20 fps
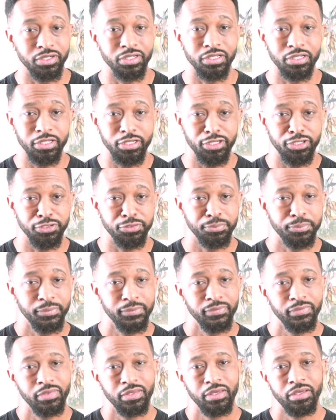Aaliyah,
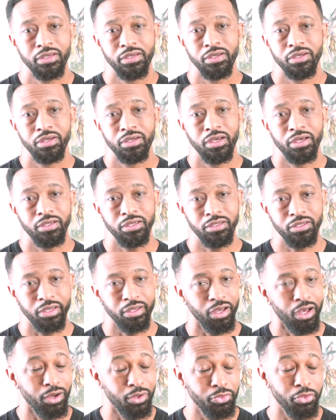
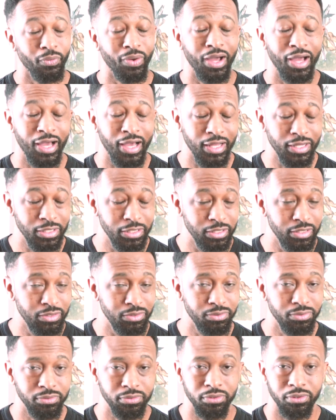although I
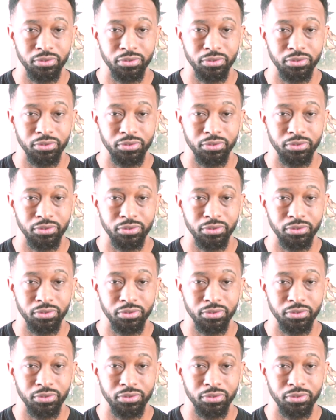highly